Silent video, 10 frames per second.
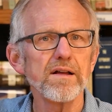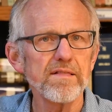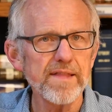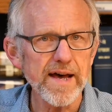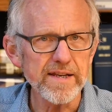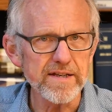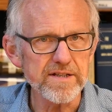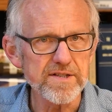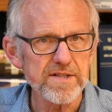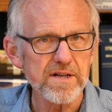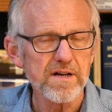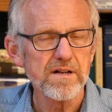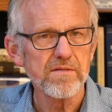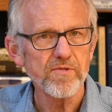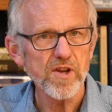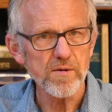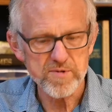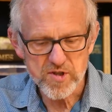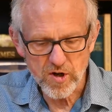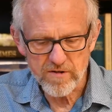That is,
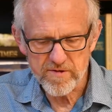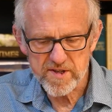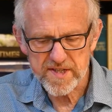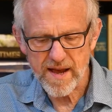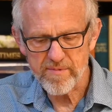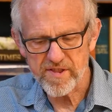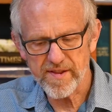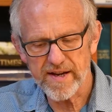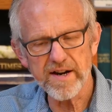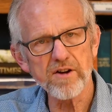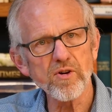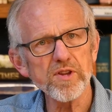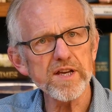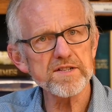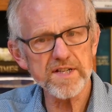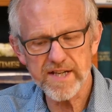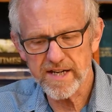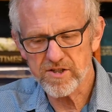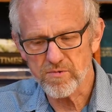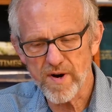observe the Sabbath day not only as a day
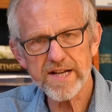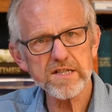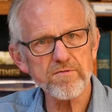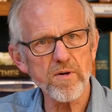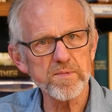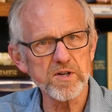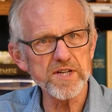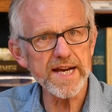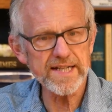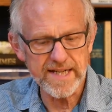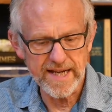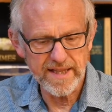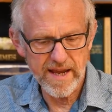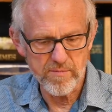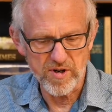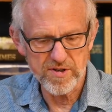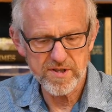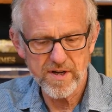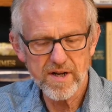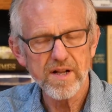to rest from your day-to-day labors,
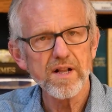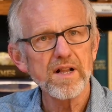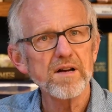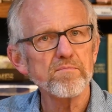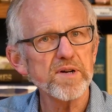but